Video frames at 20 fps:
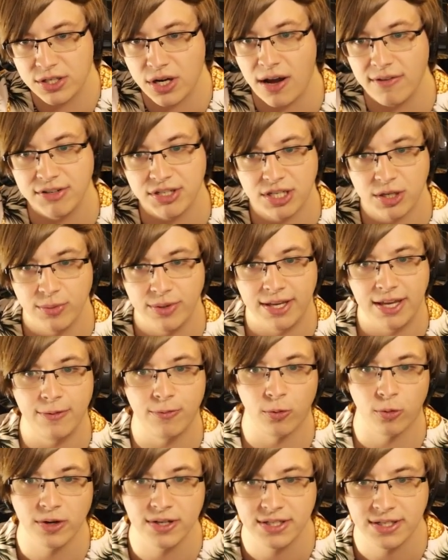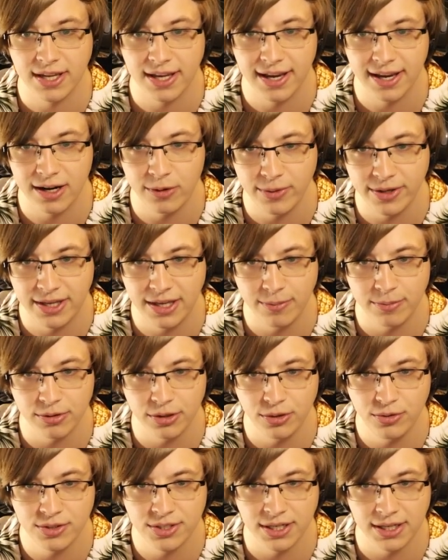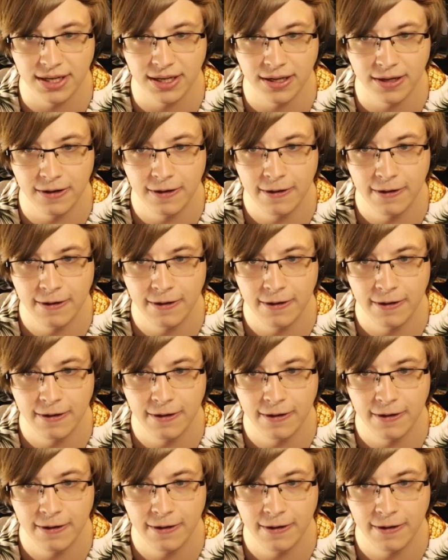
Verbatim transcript: Obviously, we keep risking it and we keep losing it.